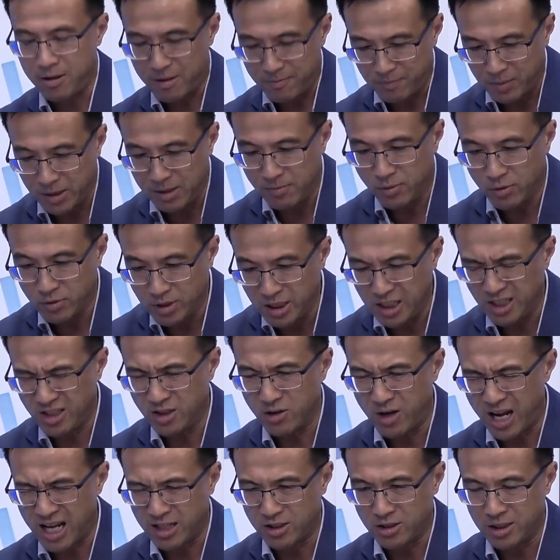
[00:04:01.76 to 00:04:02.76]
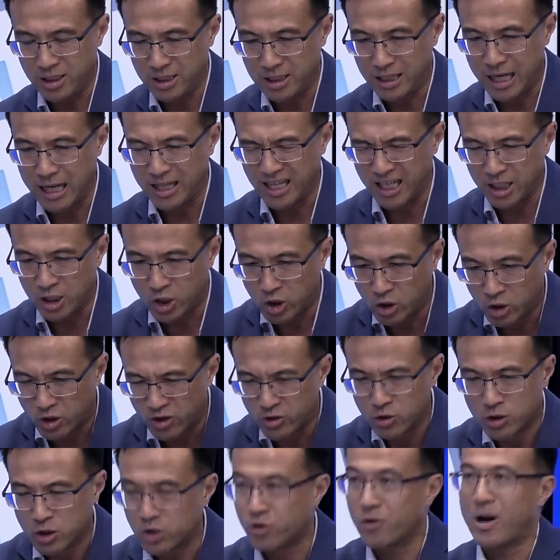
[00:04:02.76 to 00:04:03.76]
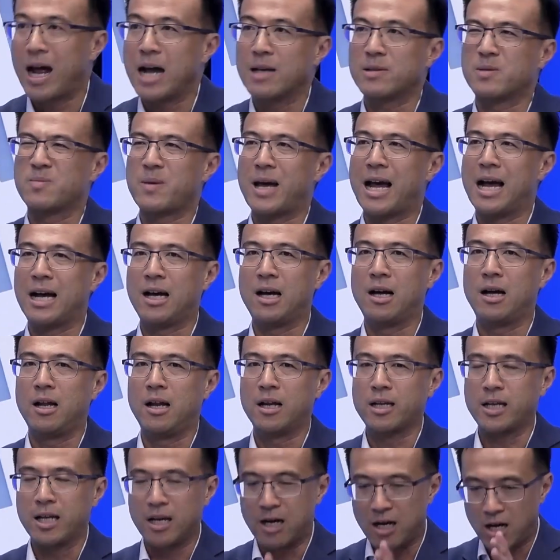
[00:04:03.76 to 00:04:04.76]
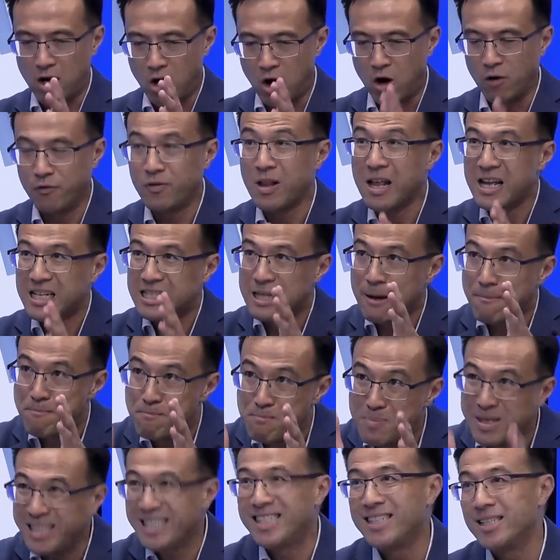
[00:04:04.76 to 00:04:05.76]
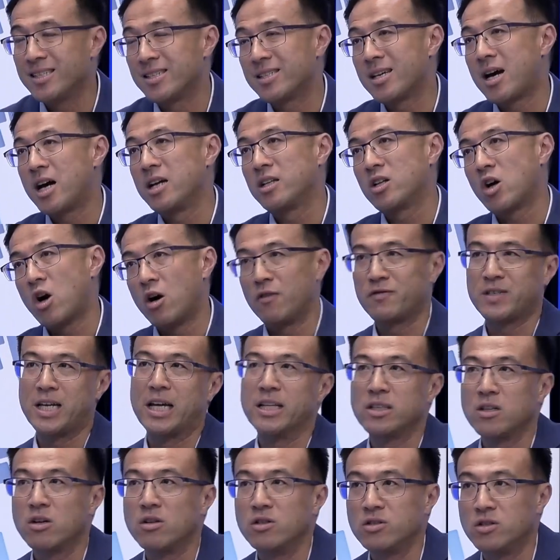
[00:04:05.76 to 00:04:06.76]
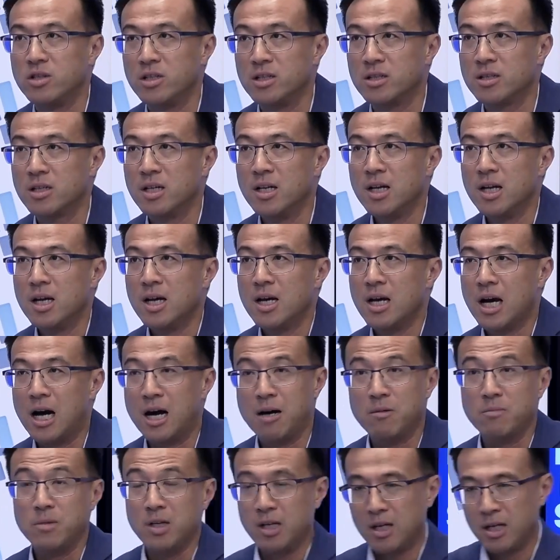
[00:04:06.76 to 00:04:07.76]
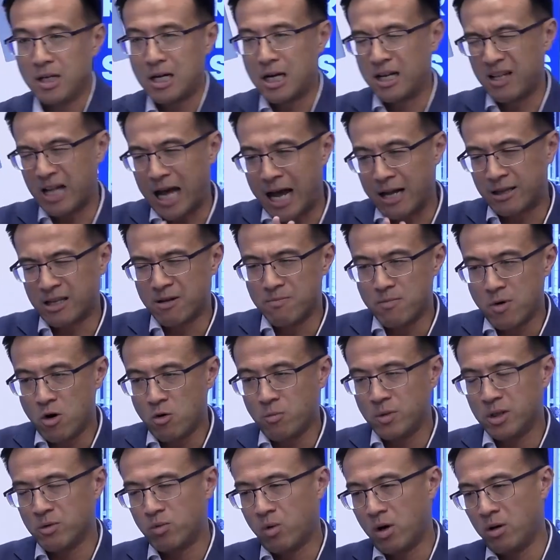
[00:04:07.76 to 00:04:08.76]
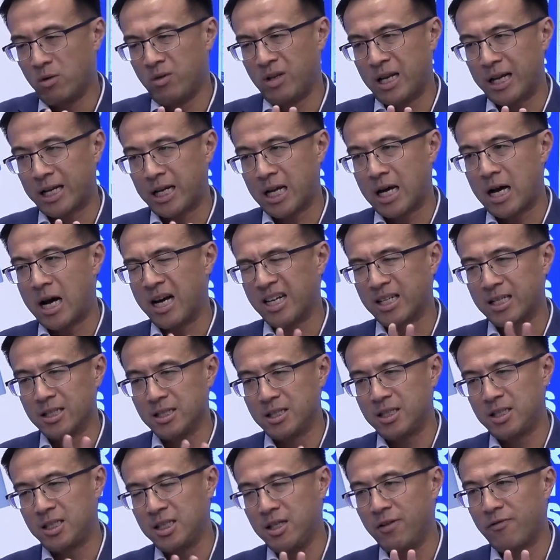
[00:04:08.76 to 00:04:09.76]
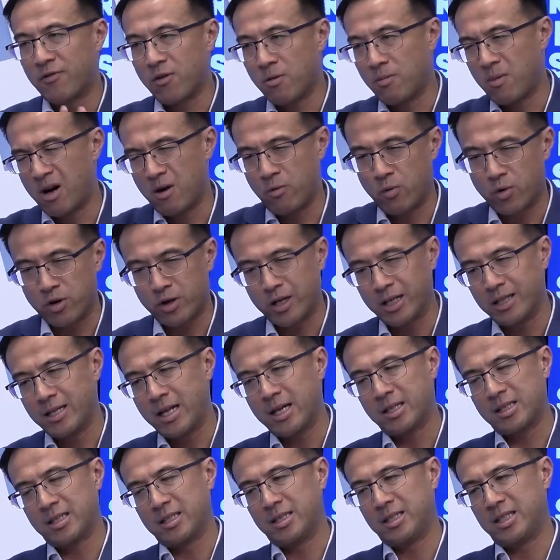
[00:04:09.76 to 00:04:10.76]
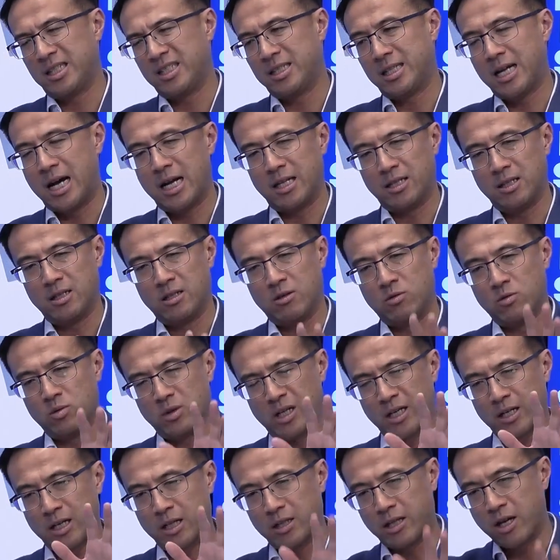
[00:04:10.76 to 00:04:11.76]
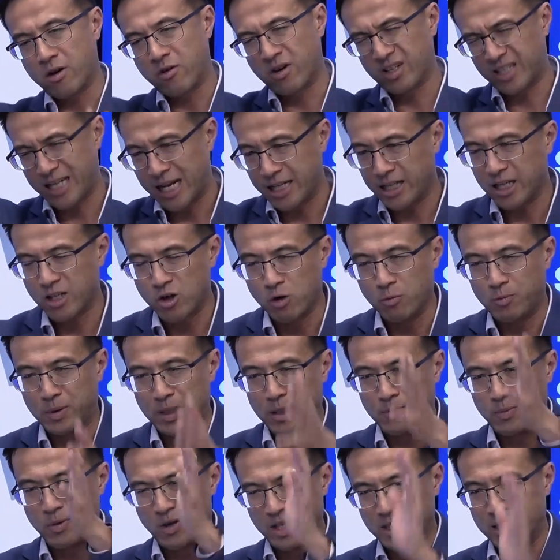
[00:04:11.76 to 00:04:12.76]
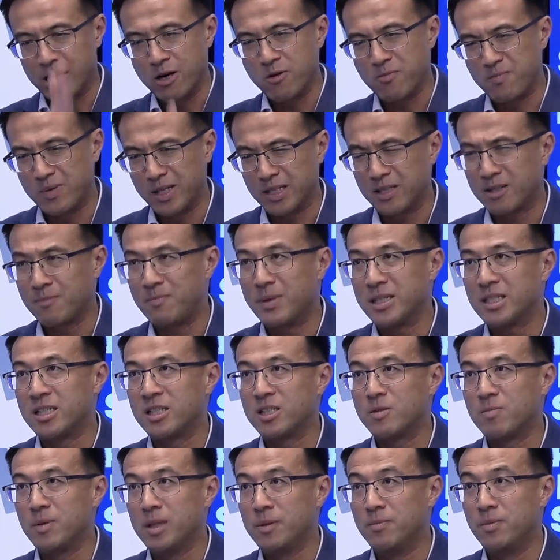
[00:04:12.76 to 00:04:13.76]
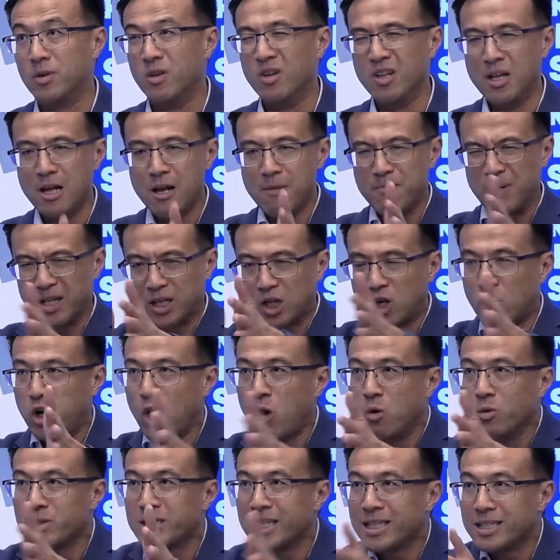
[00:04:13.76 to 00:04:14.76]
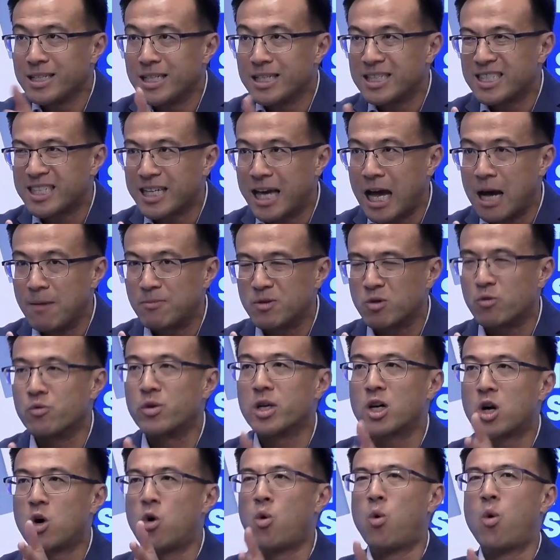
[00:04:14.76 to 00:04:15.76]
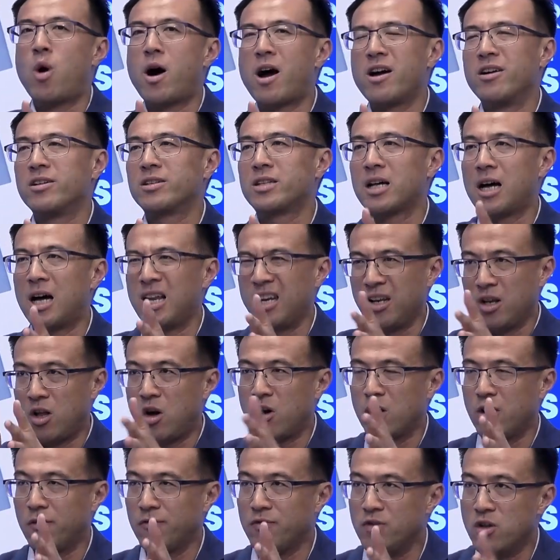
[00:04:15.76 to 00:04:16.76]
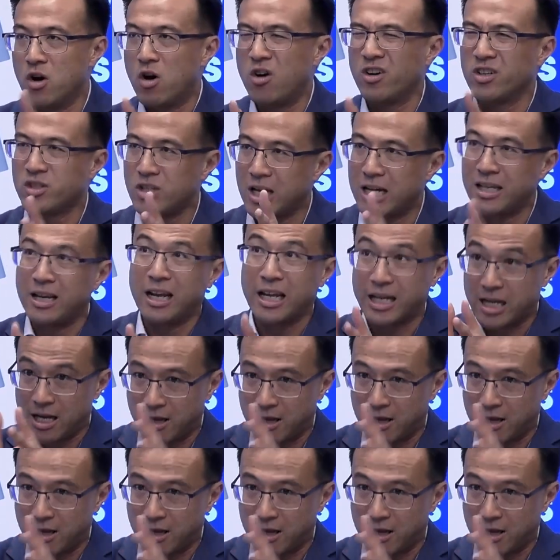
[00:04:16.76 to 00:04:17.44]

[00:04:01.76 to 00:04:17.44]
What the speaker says: people need to actually get a good grasp of the business side of technologies. At the moment, what I can see from my work at Nexus is that there are technical people and there are business people, but closing these gaps required a lot of knowledge and